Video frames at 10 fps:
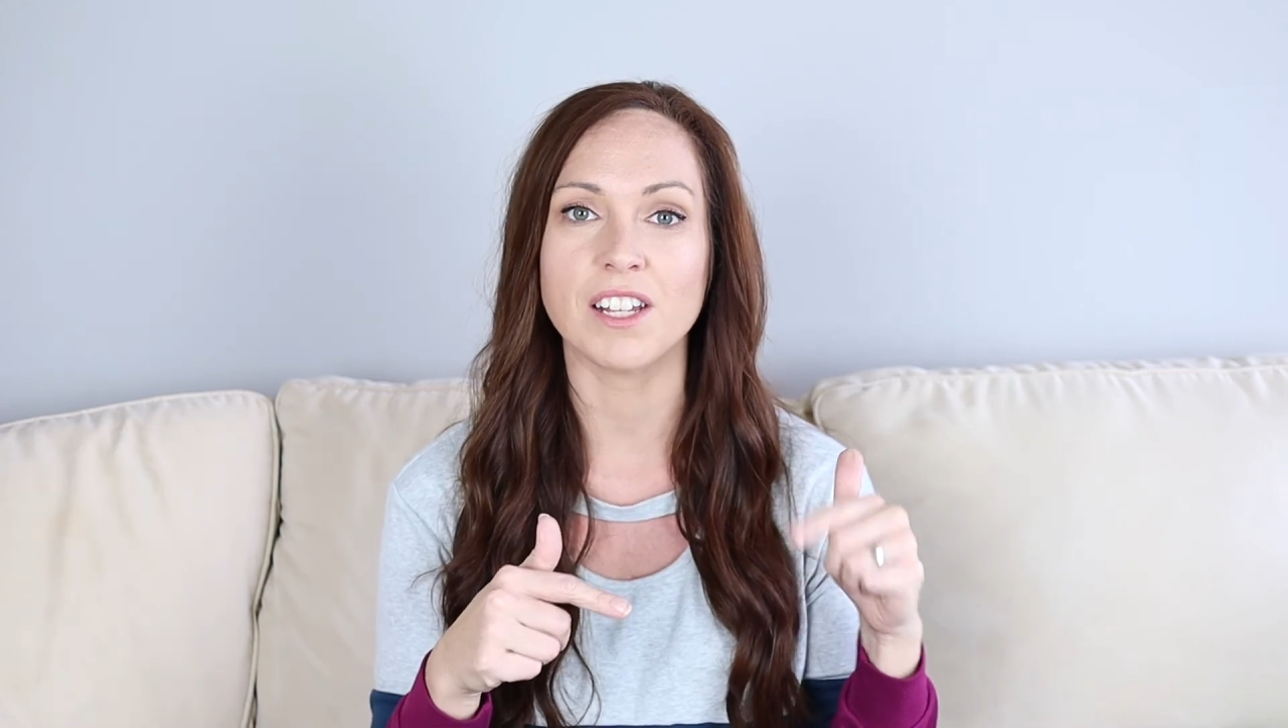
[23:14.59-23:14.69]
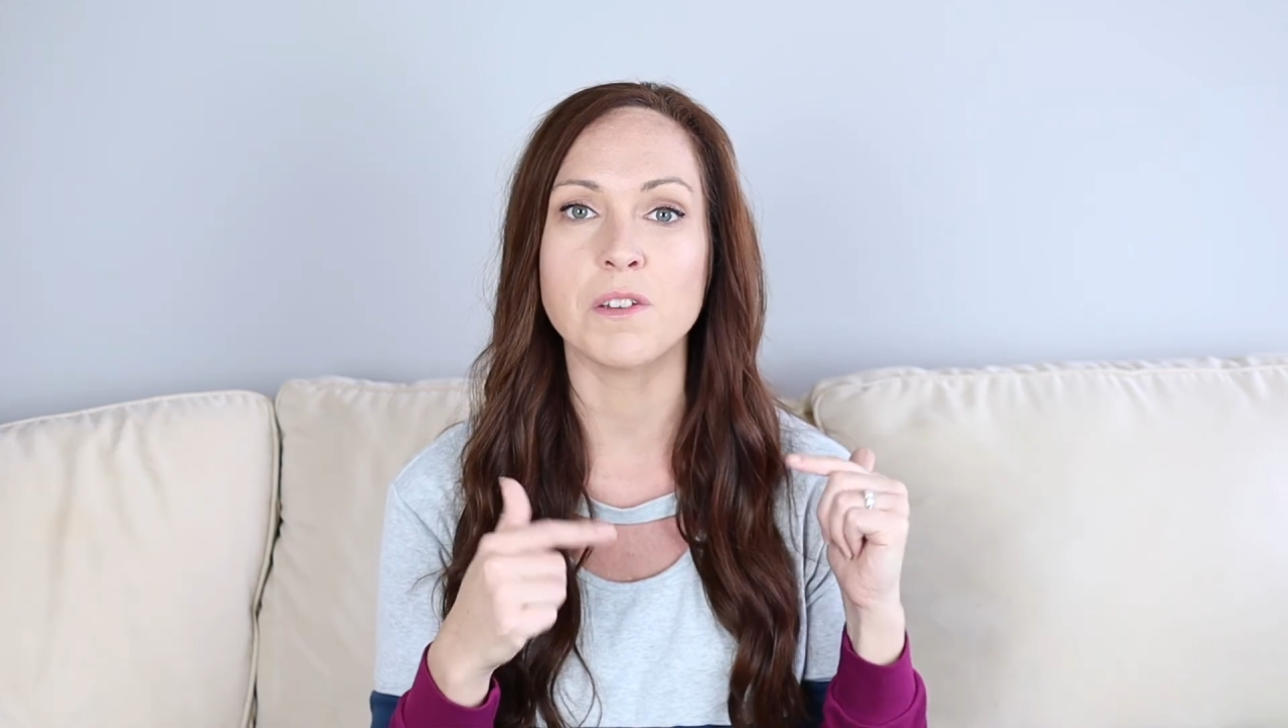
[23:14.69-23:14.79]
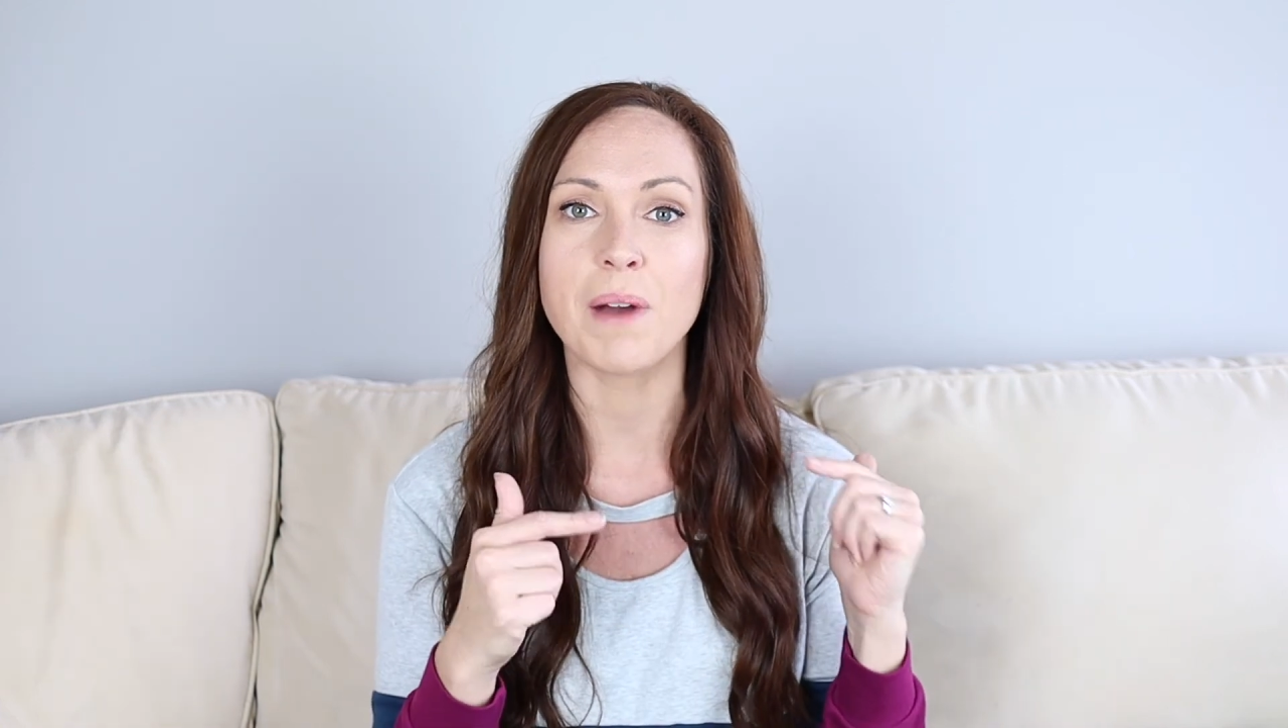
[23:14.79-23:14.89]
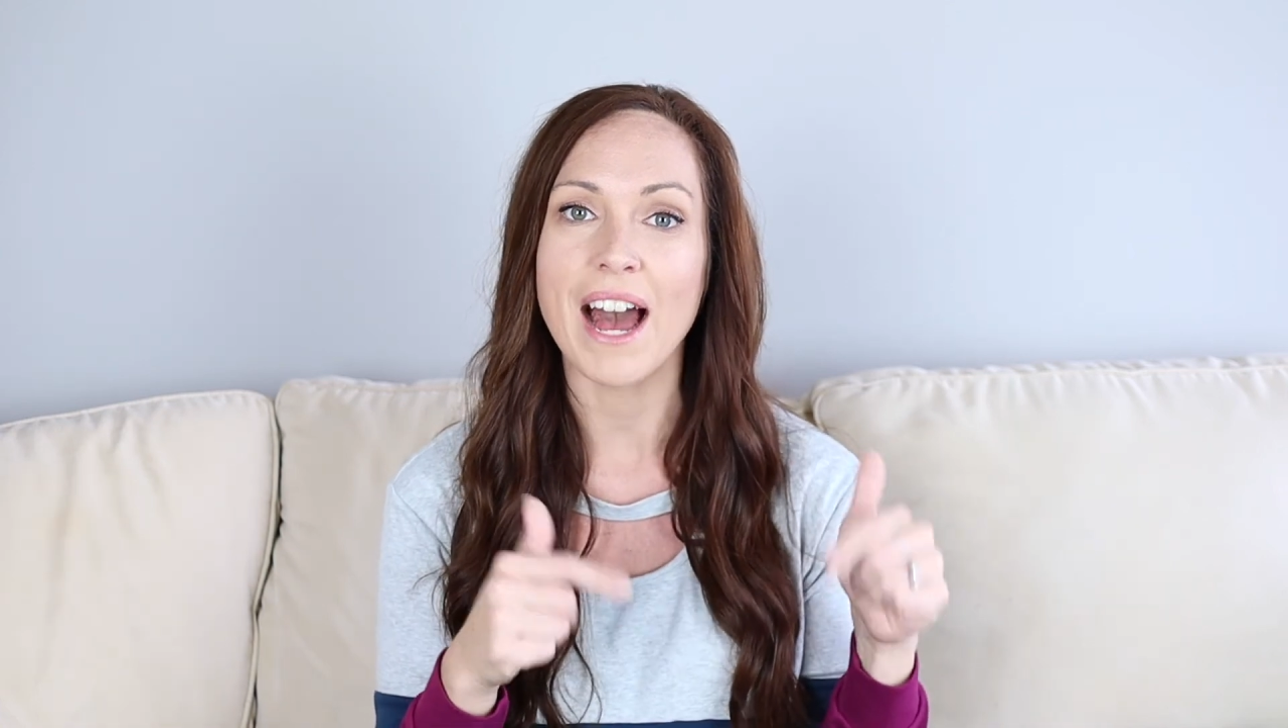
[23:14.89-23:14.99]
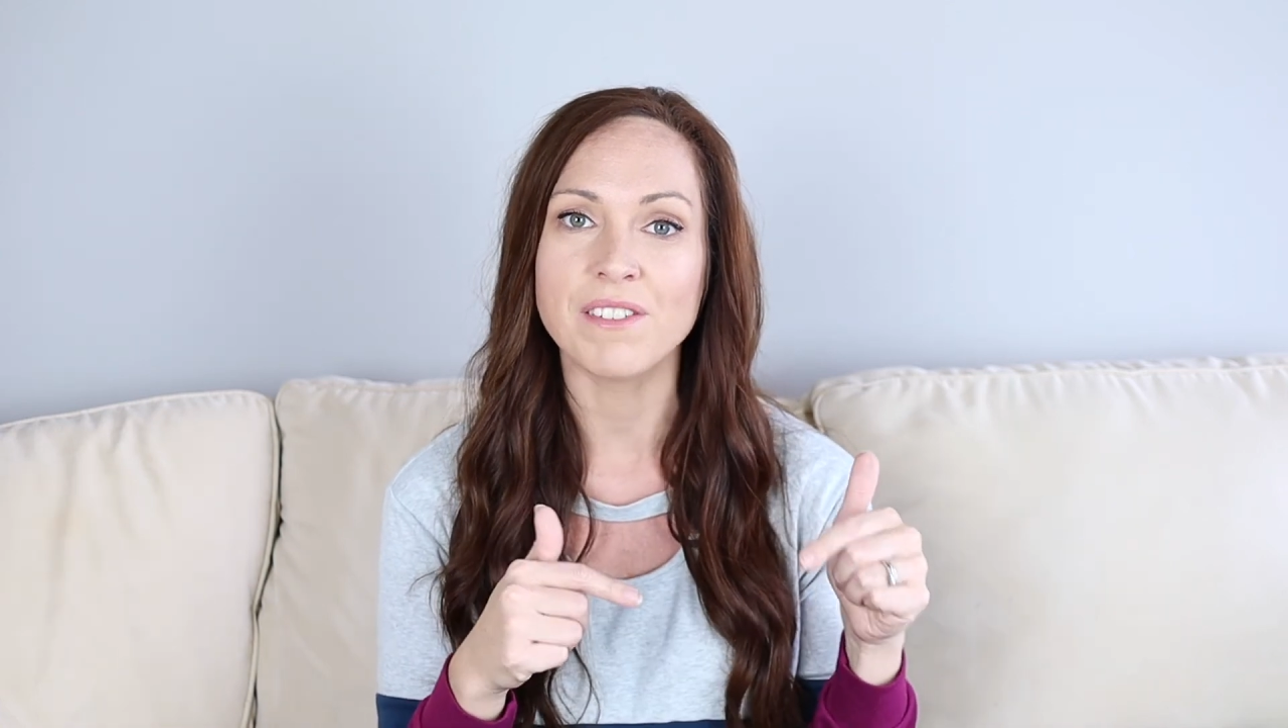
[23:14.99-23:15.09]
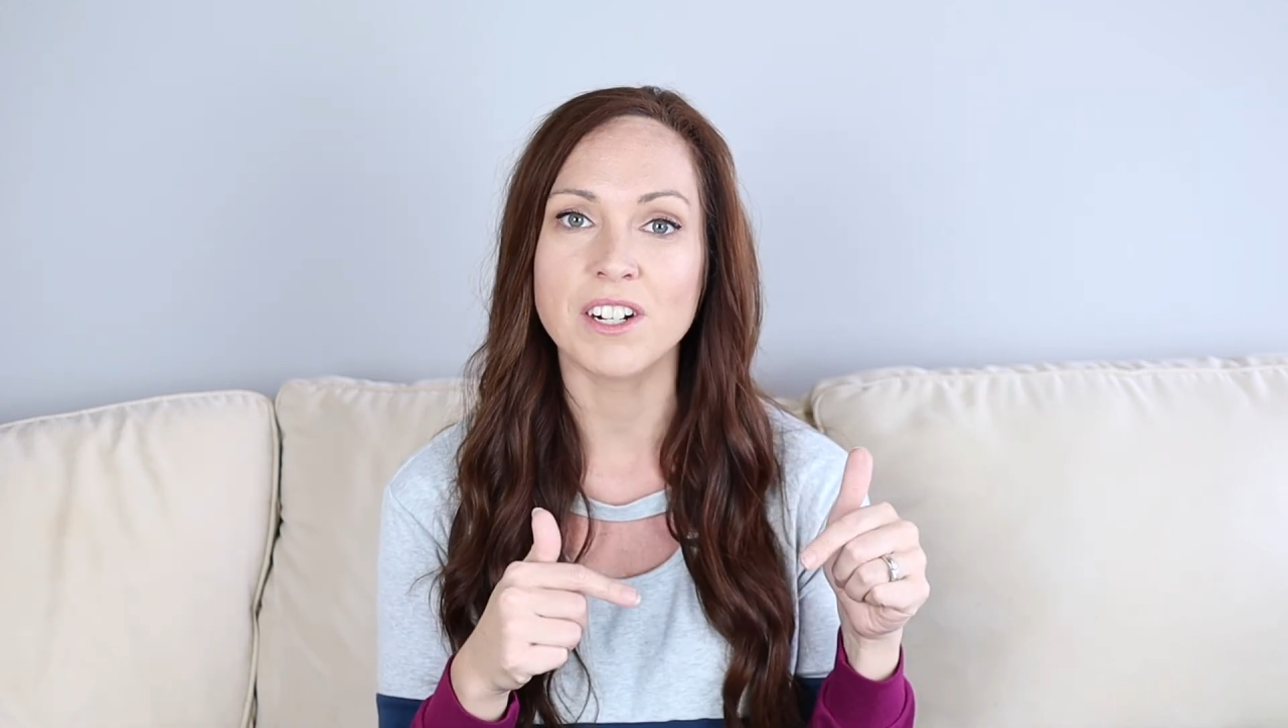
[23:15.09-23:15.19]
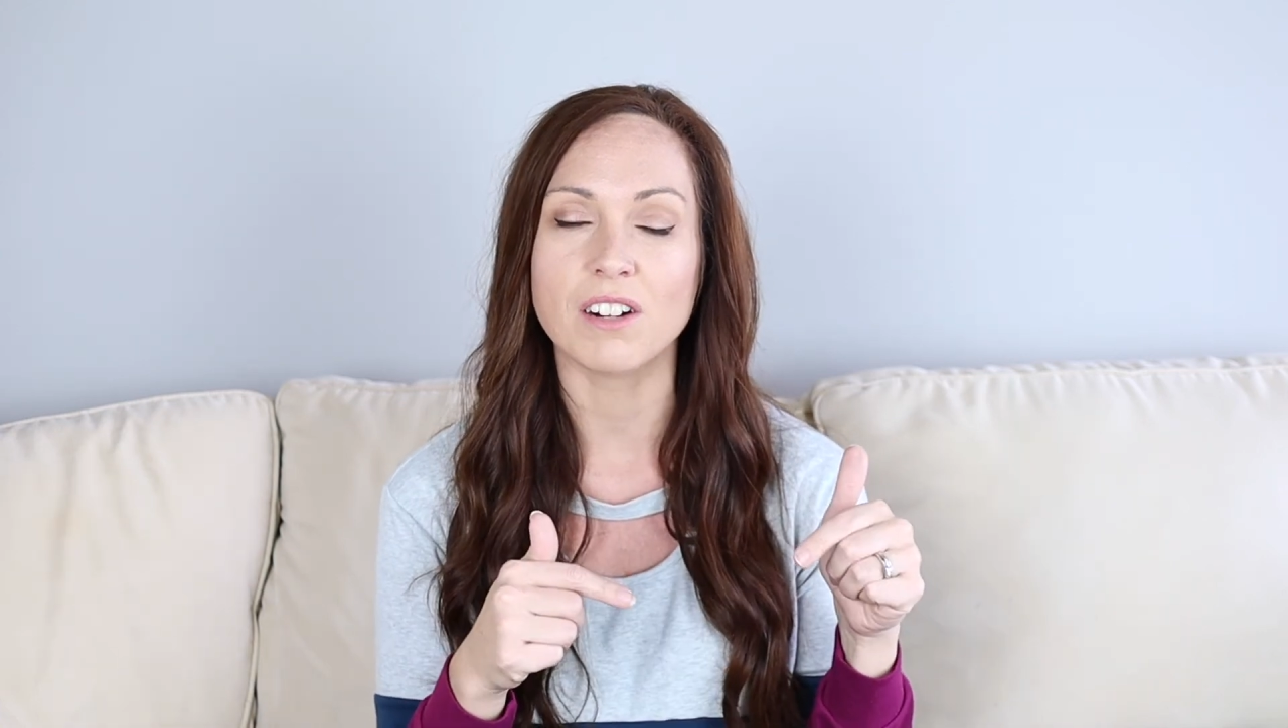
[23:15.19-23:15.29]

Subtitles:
if you haven't